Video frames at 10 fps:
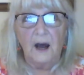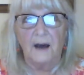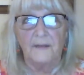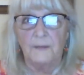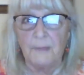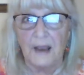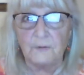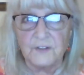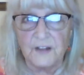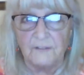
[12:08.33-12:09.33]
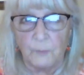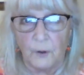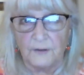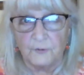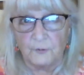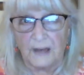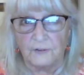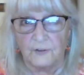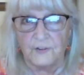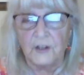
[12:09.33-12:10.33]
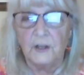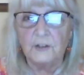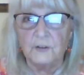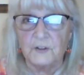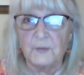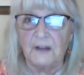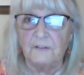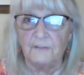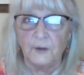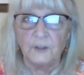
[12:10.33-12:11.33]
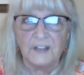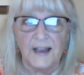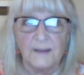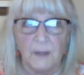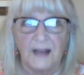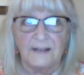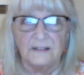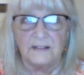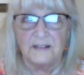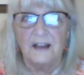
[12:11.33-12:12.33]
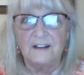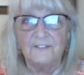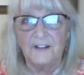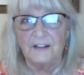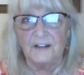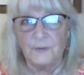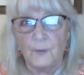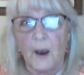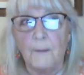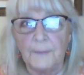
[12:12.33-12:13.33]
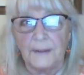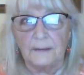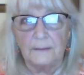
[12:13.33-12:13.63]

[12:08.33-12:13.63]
on the Microsoft Board of Directors to spend full time on his philanthropic